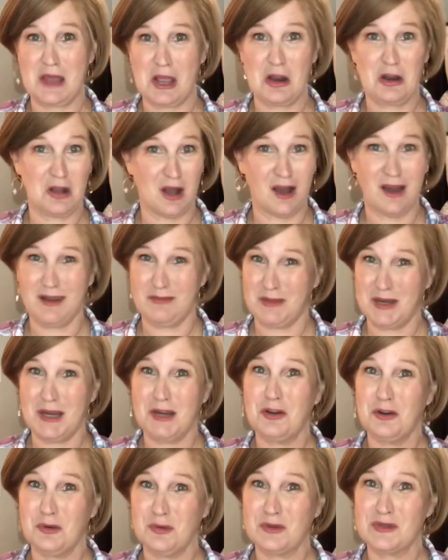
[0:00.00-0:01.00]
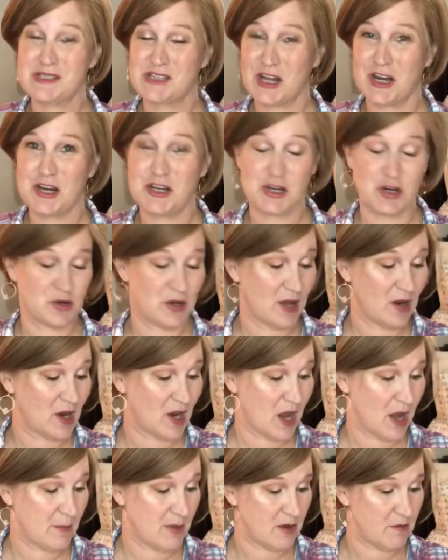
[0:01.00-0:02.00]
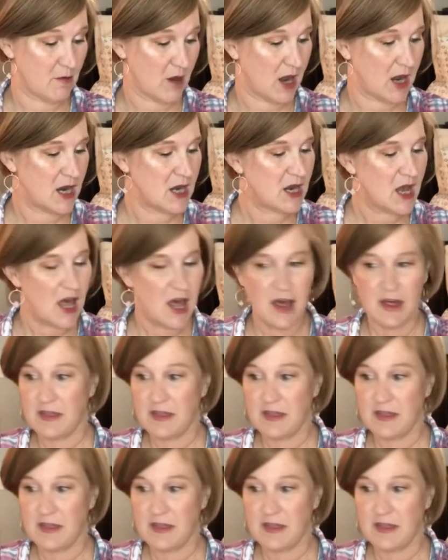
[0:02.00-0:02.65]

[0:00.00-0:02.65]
They're, I mean, who is gonna turn down a gummy, right?